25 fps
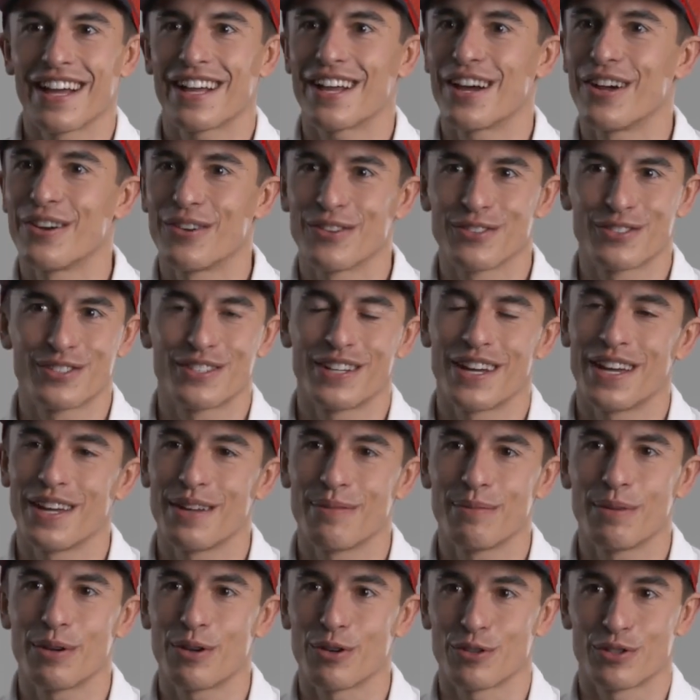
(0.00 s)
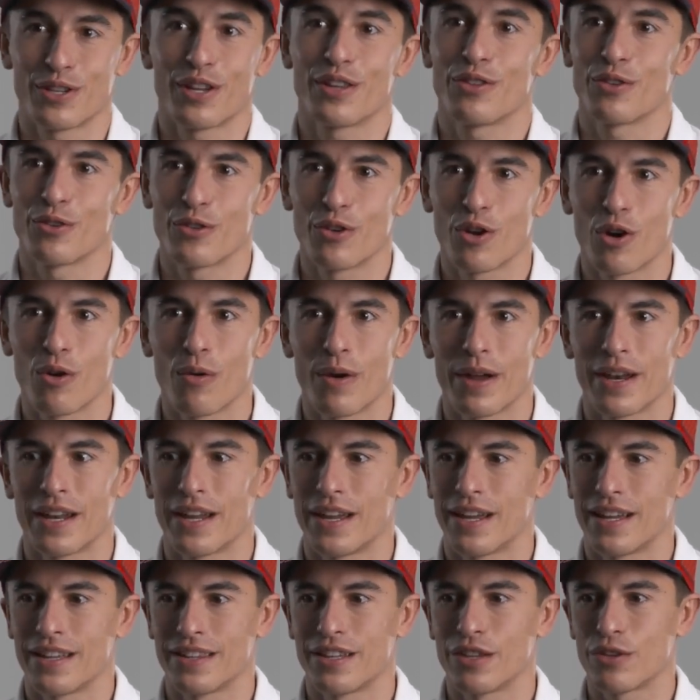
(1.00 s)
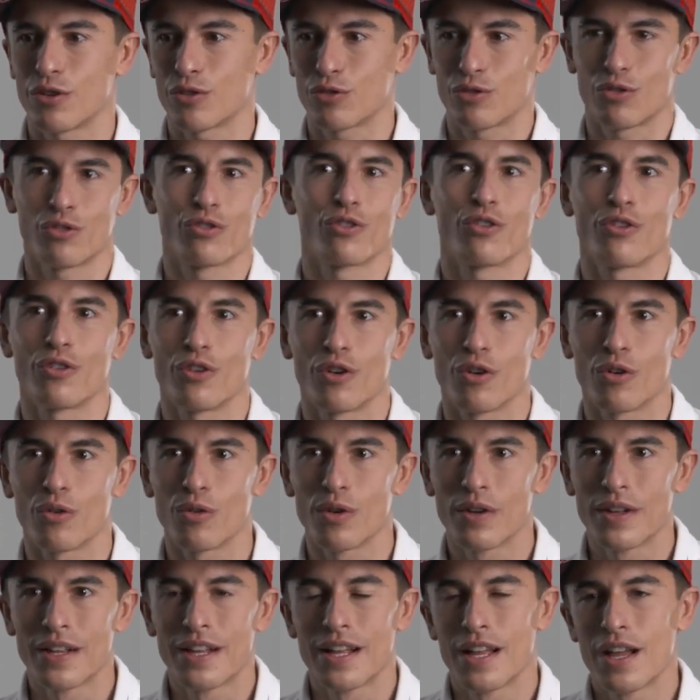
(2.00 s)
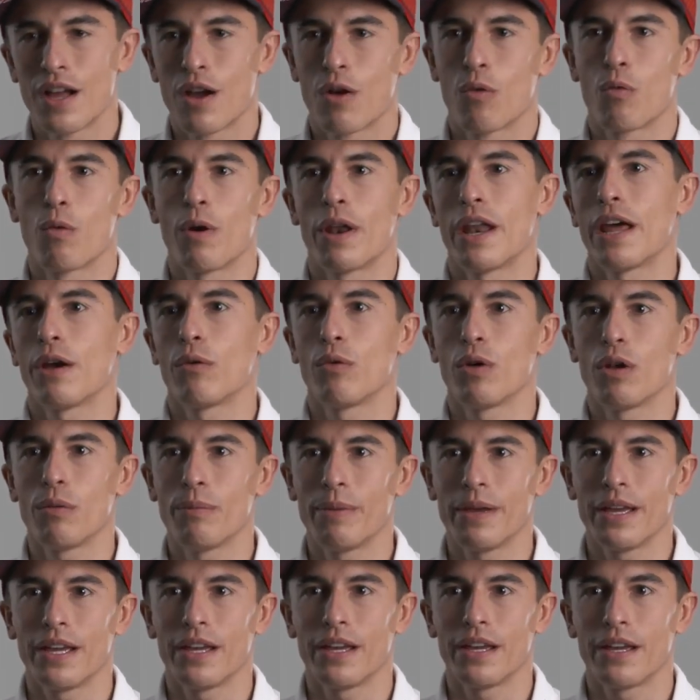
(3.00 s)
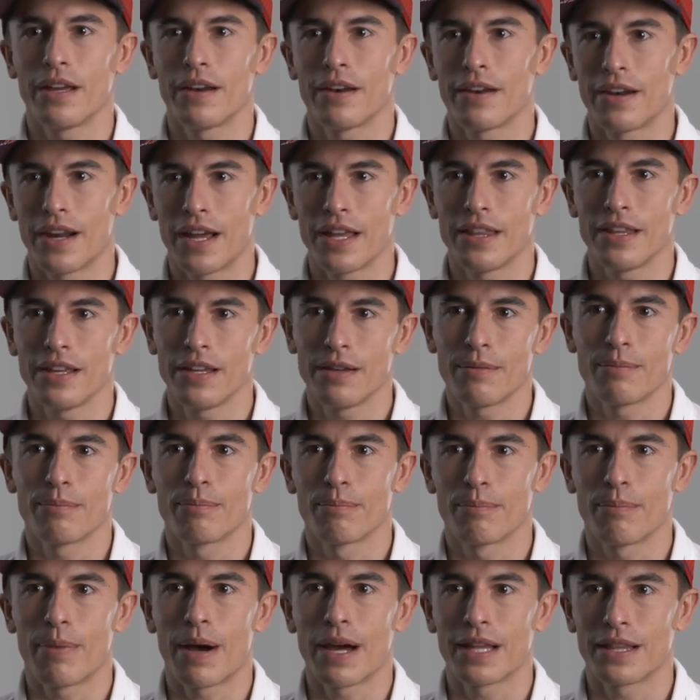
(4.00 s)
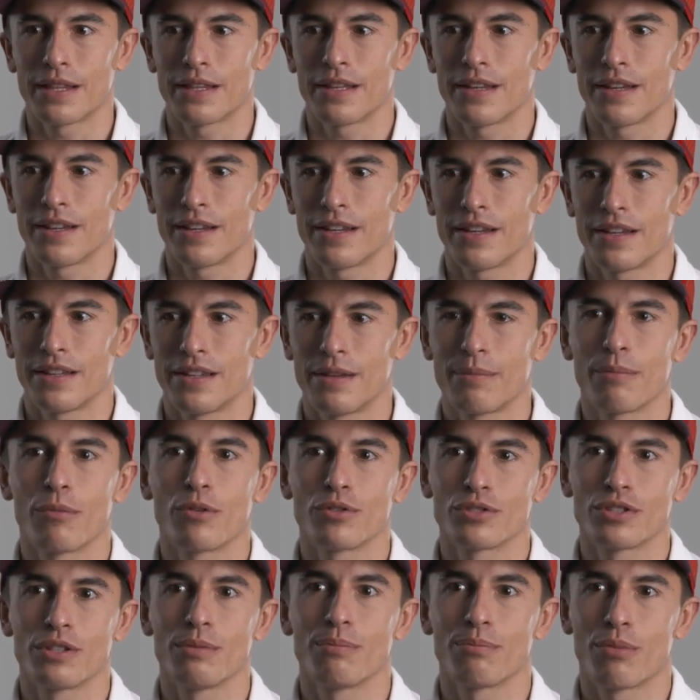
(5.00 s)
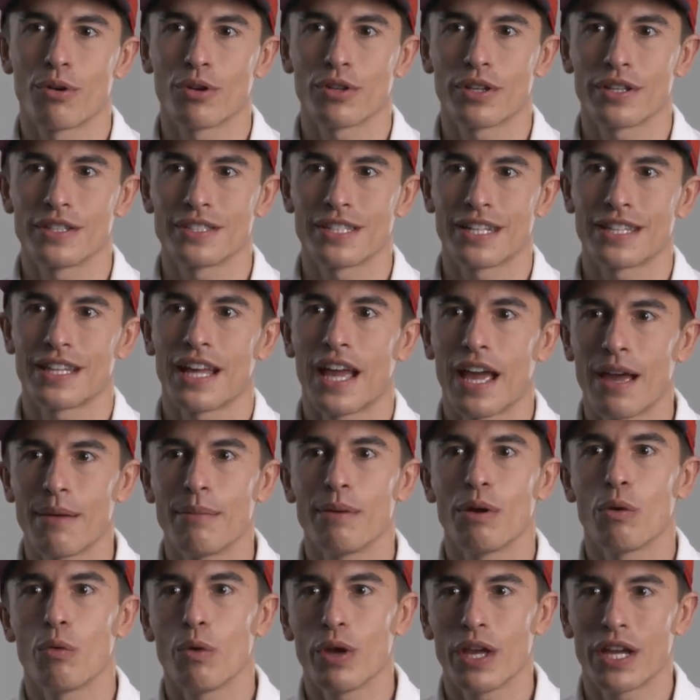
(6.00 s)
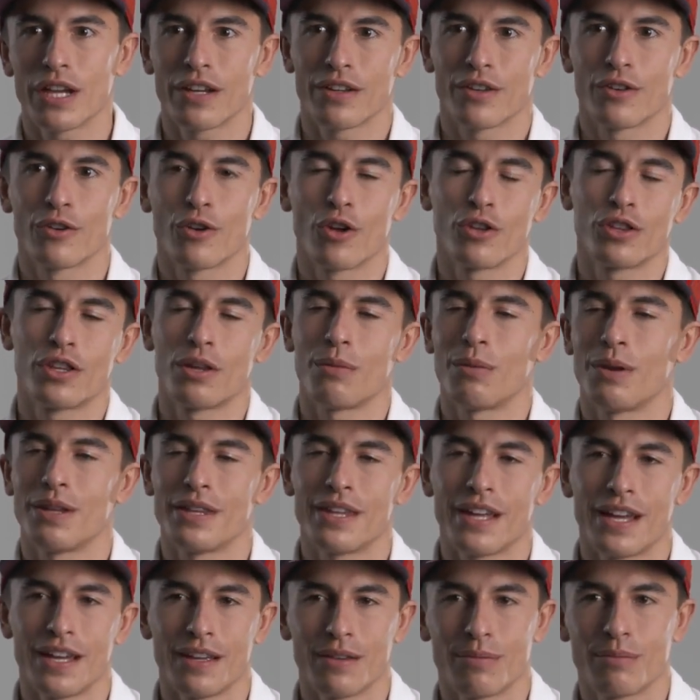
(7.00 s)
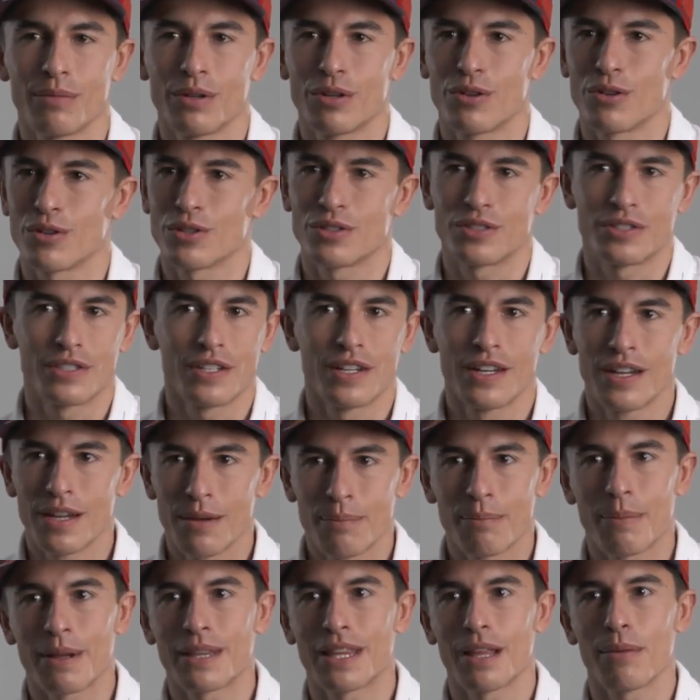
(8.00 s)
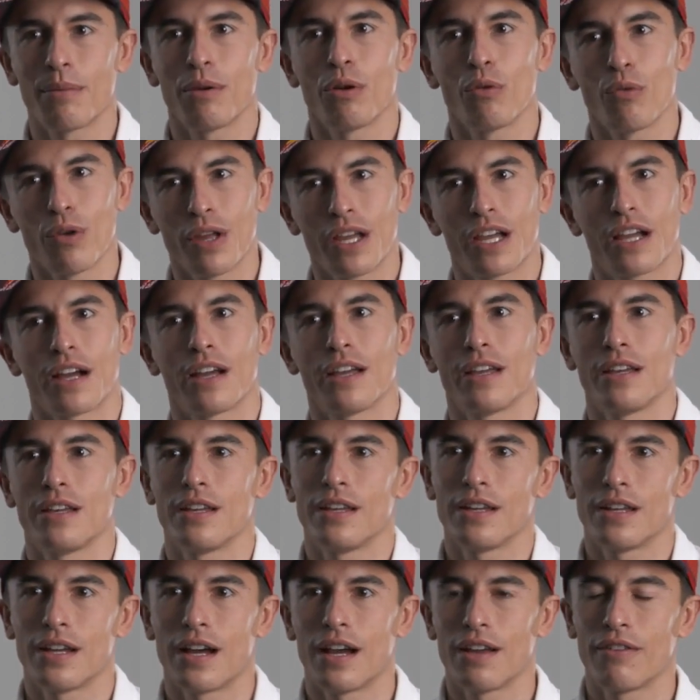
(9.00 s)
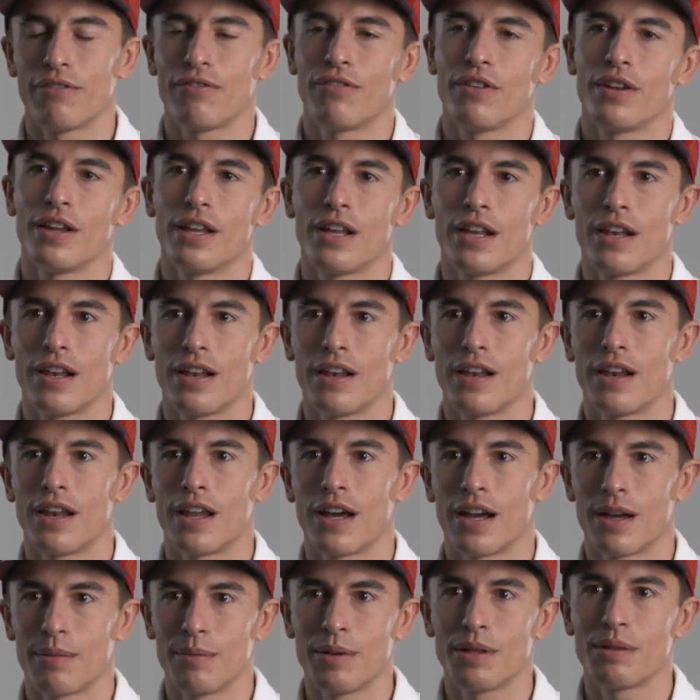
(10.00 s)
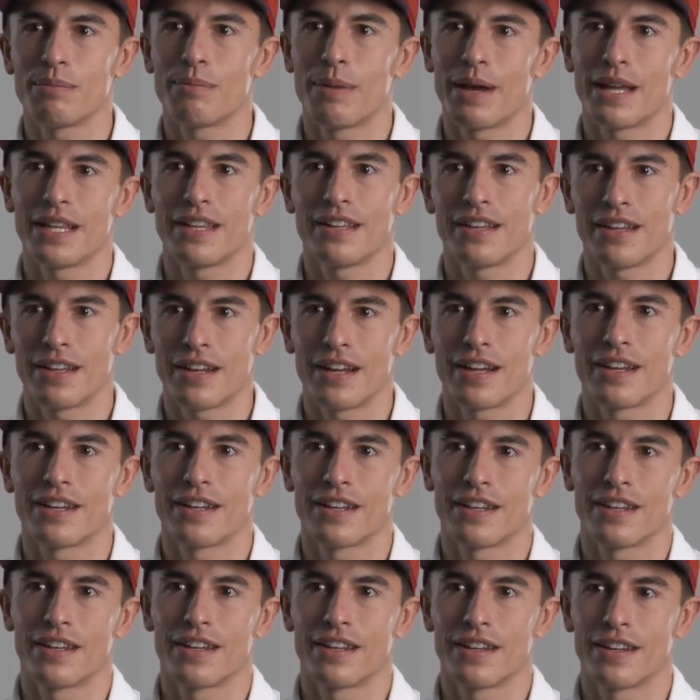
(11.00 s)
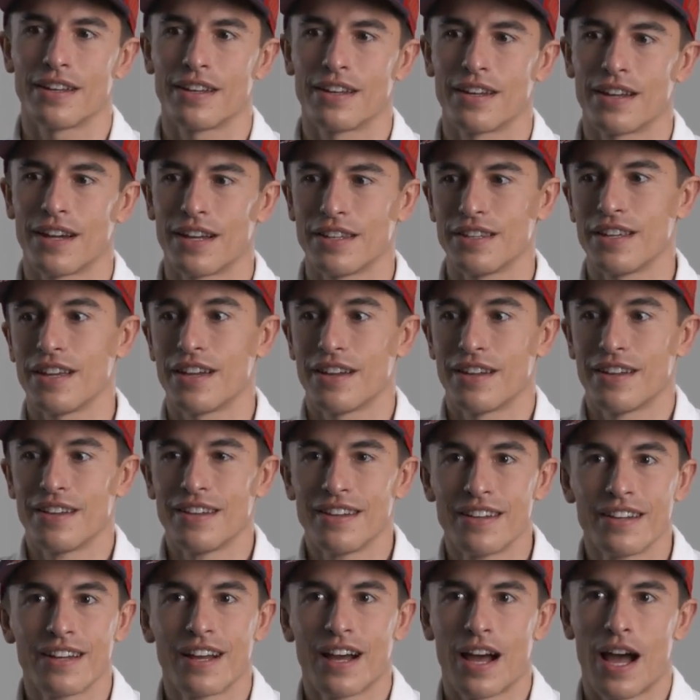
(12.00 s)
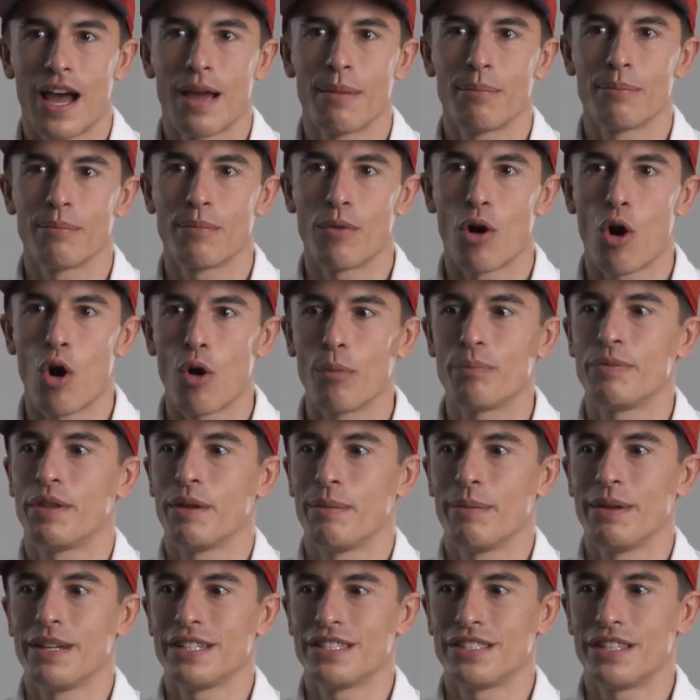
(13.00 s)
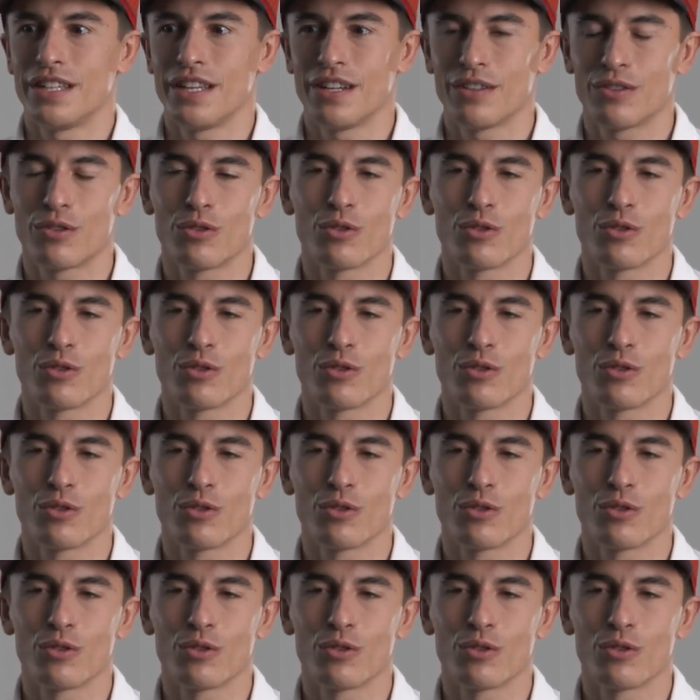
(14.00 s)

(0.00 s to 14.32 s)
cannot say because I don't know, and the doctor don't know when I will be ready. But uh, the most important is that every week, not every day, because but every week I, I feel a bit better and and yeah, I'm optimistic